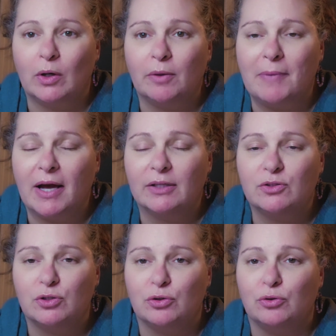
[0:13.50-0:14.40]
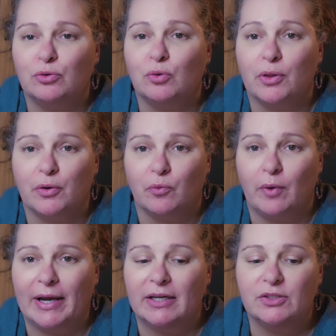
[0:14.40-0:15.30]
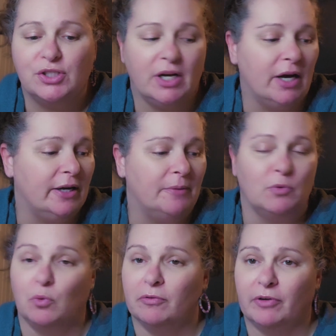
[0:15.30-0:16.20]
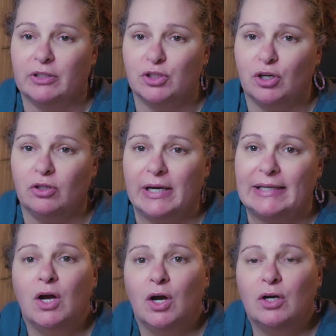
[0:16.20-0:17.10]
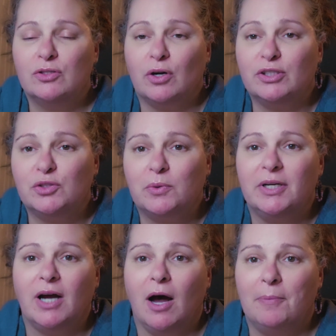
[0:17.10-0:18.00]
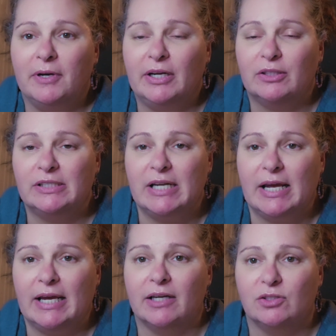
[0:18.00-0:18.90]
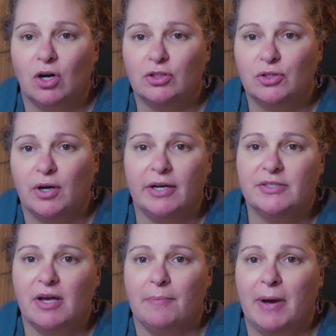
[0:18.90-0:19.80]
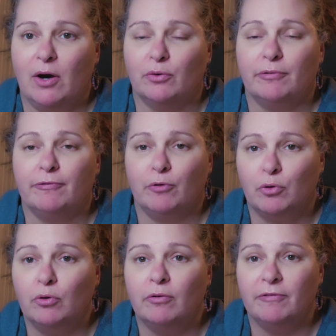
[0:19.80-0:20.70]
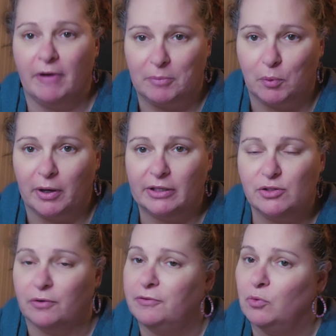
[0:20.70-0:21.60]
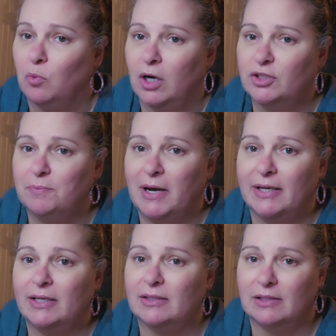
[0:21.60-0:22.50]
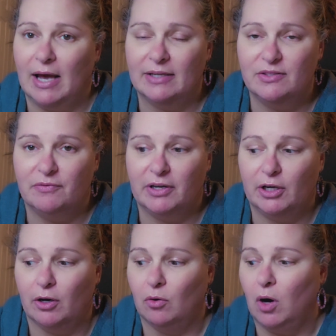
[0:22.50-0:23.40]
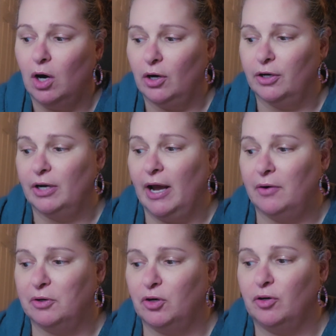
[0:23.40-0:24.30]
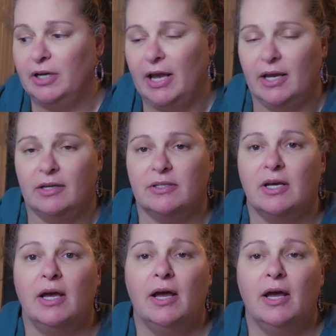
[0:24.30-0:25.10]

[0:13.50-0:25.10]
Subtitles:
welcome back to the ranch. I am the Wolf Ranch Girl. So I just wanted to hop on here today and talk to you guys about Frugal February. So if you watched my last video on how to create